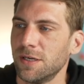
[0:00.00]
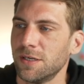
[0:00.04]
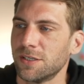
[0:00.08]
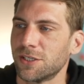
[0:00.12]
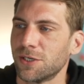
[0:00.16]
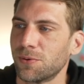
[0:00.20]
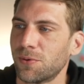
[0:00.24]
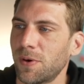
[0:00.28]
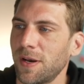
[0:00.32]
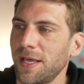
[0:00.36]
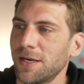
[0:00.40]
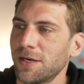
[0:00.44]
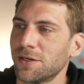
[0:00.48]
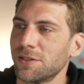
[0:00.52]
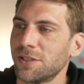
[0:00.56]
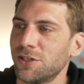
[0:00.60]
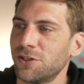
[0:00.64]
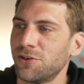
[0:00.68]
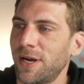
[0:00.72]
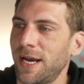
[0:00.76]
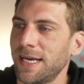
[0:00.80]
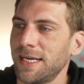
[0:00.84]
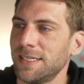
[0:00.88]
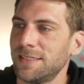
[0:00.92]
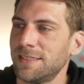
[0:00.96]
So click on
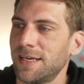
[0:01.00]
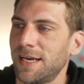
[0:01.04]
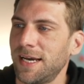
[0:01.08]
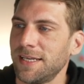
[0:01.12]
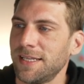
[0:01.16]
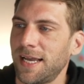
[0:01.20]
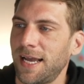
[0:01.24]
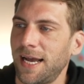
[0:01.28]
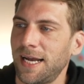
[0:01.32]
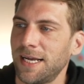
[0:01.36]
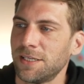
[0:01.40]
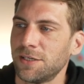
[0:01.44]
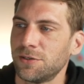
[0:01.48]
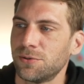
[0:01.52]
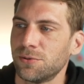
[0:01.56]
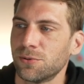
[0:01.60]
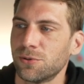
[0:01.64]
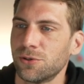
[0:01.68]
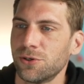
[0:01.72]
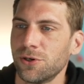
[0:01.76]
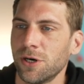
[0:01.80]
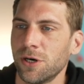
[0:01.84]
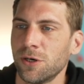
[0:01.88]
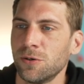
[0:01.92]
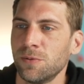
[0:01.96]
the right side, add
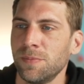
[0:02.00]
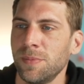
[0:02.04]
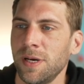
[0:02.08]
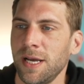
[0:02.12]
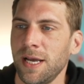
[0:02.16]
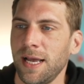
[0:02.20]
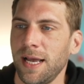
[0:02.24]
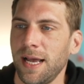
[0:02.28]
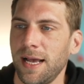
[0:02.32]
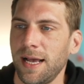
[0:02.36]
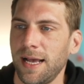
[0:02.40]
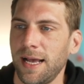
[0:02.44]
to Chrome,